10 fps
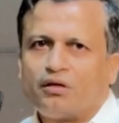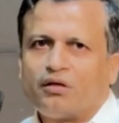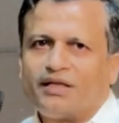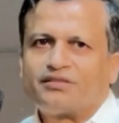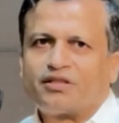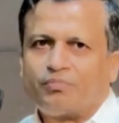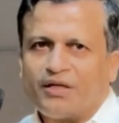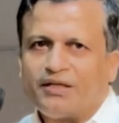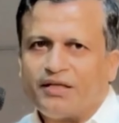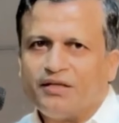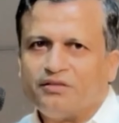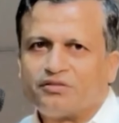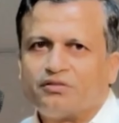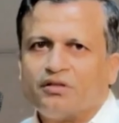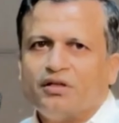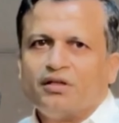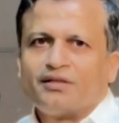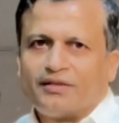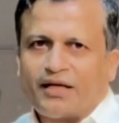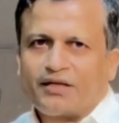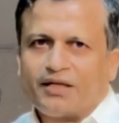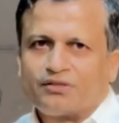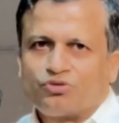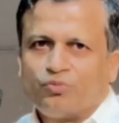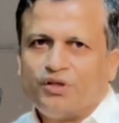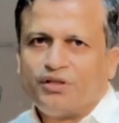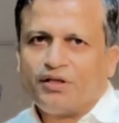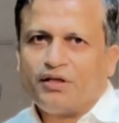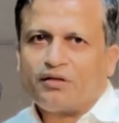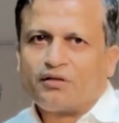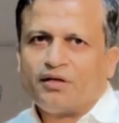asset maintenance, that has to be there.